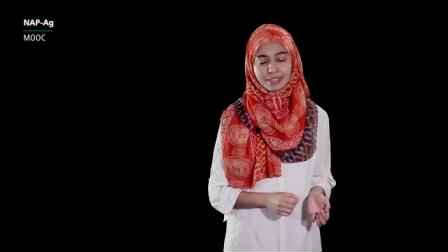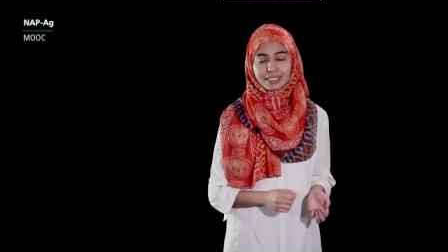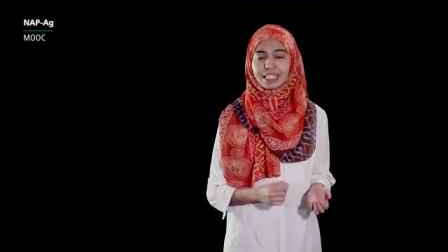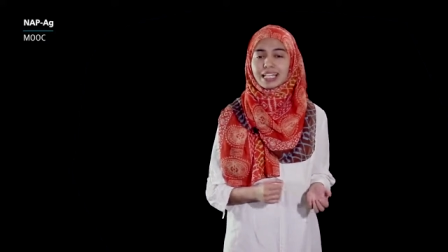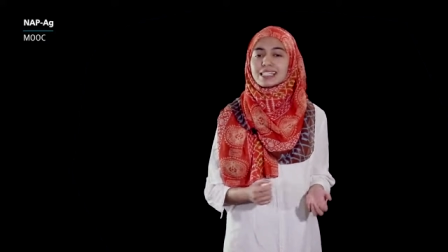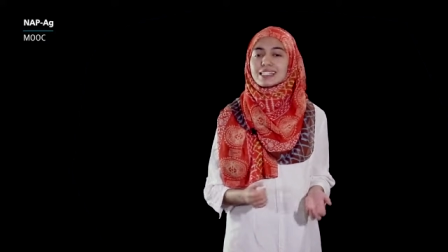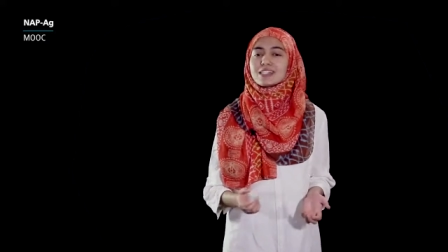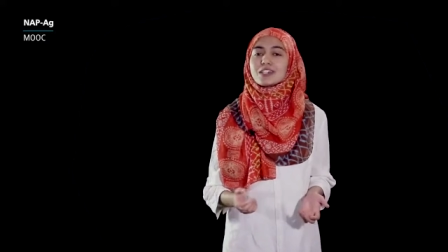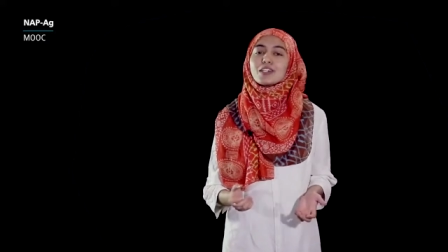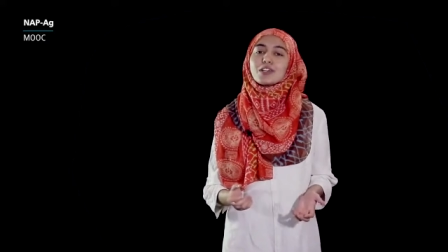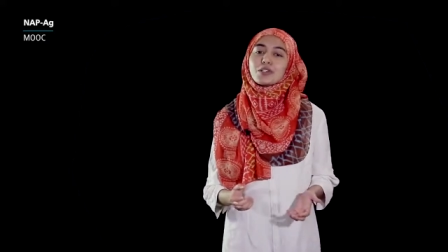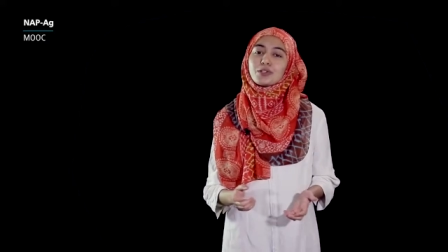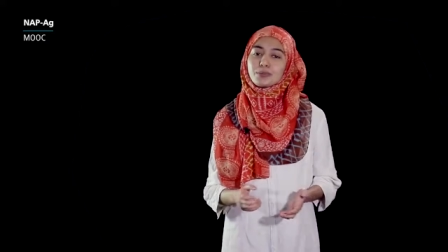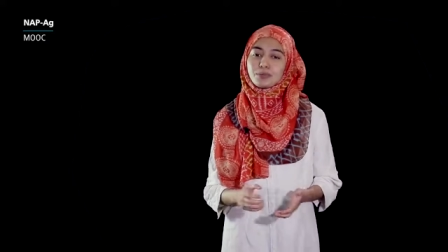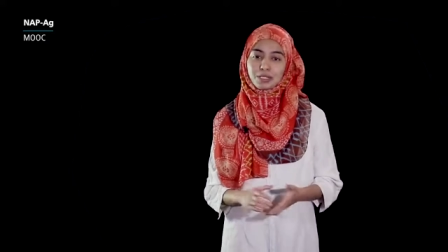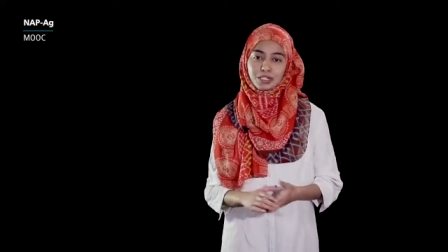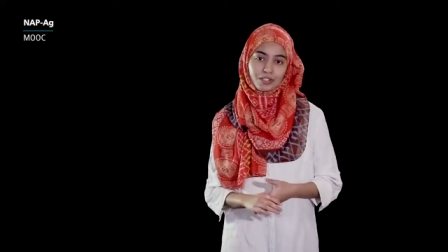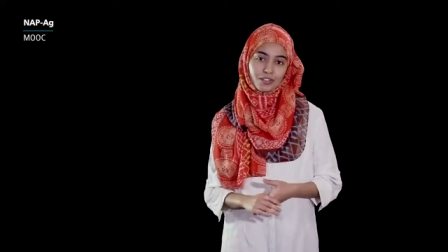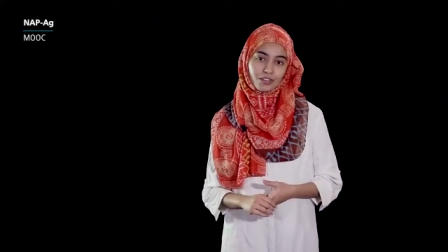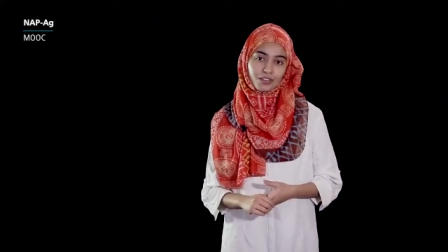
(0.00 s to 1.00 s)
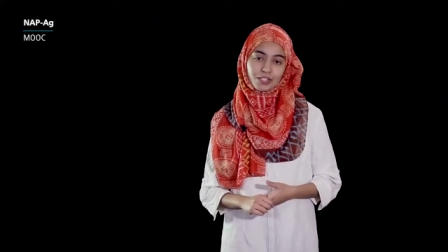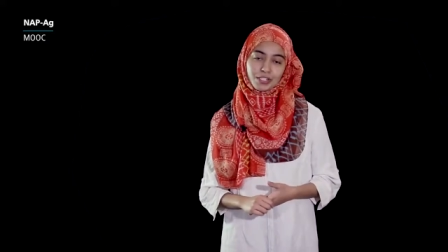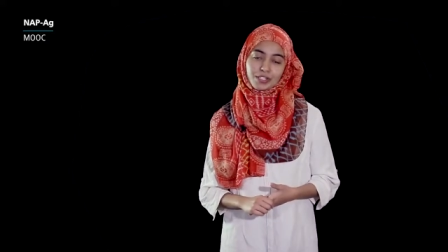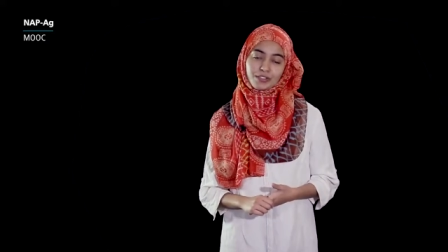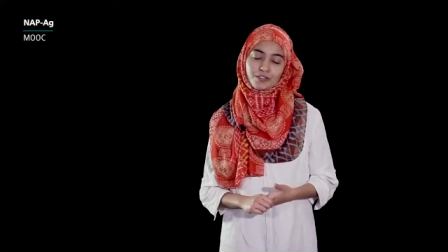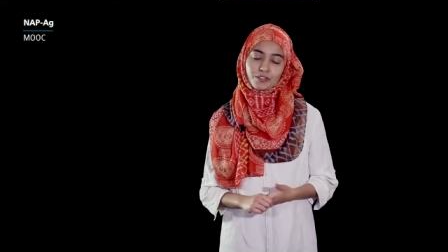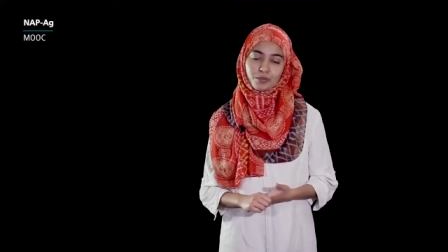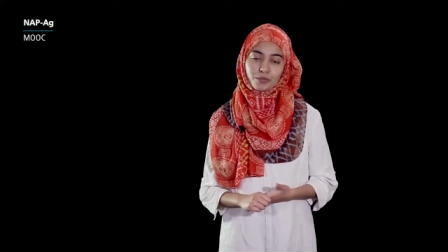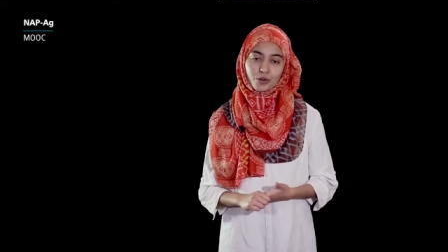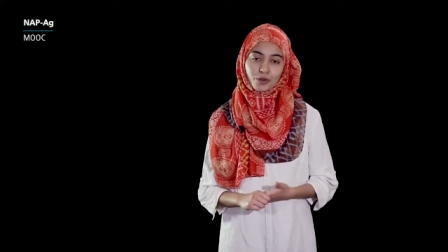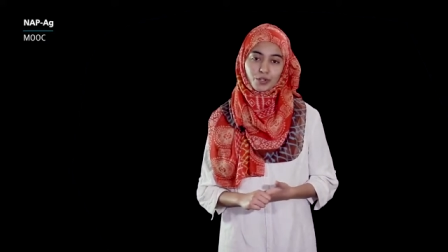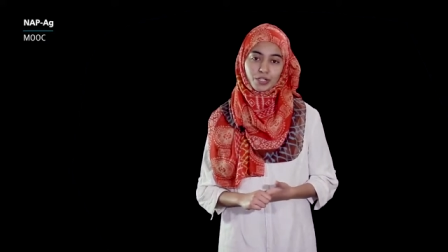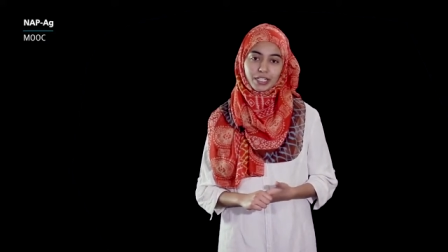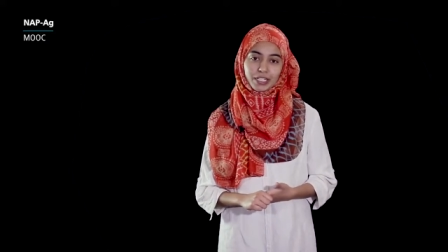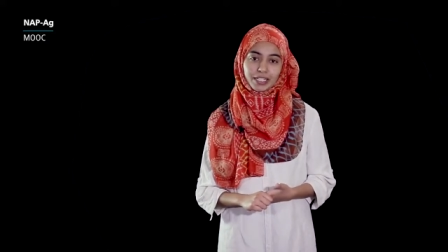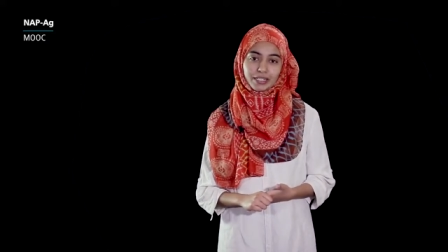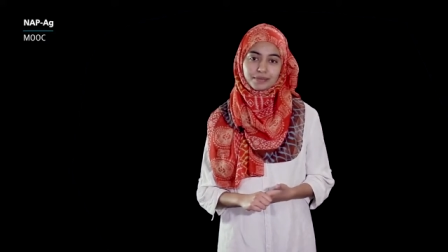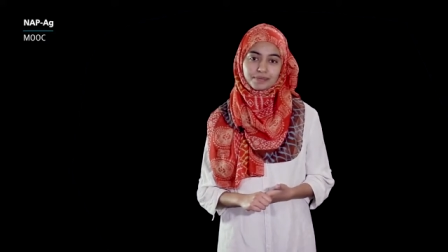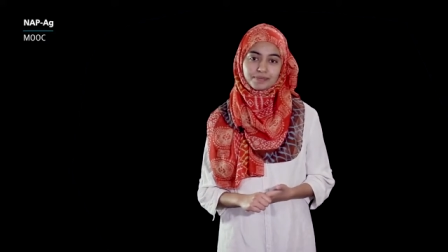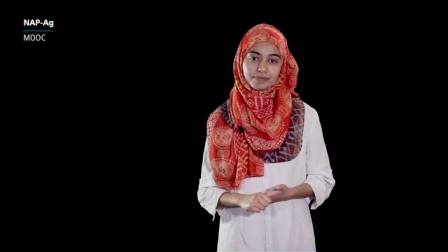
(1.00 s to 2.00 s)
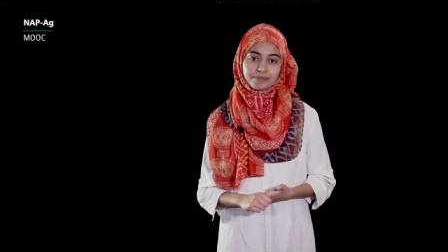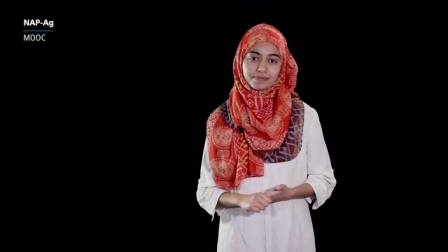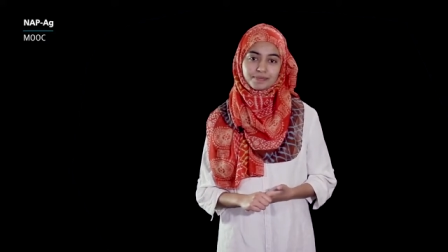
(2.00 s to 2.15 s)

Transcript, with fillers: Let's hear a bit on this from Rohini.